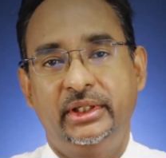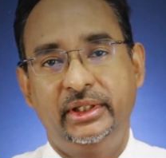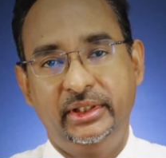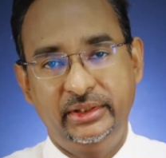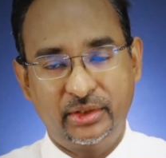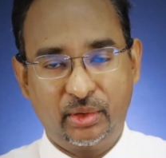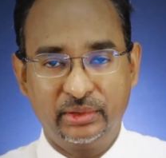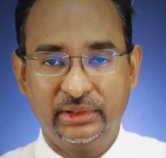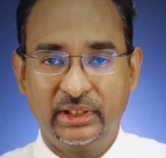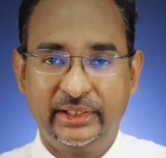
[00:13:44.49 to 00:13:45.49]
in
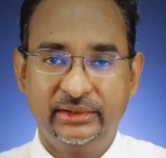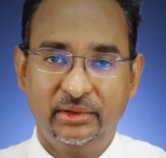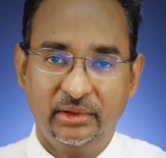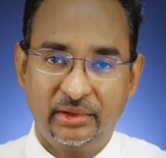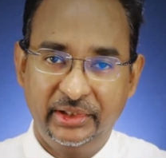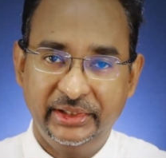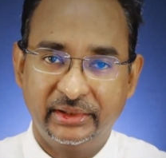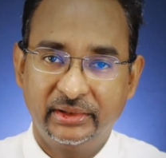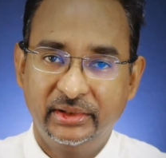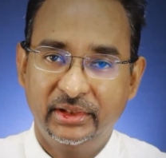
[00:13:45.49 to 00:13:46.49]
online
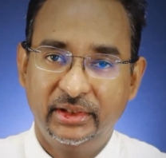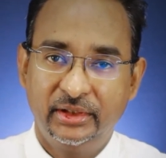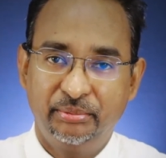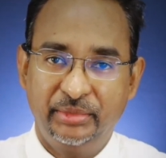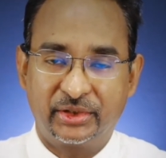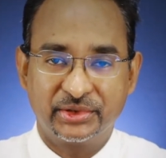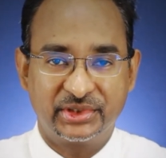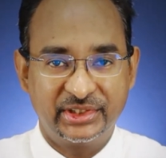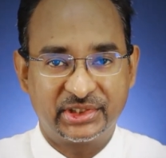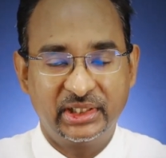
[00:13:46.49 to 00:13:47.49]
learning because
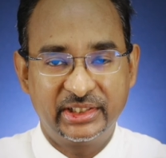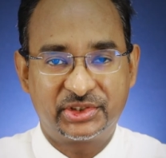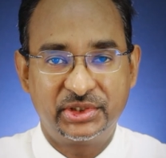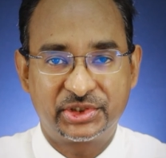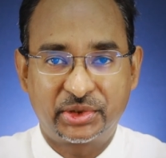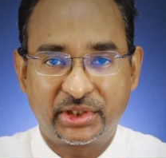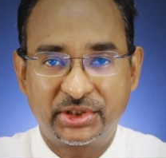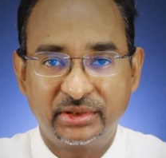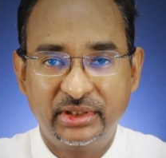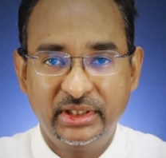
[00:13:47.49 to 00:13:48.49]
there's less
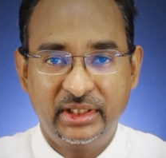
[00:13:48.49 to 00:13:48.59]
distraction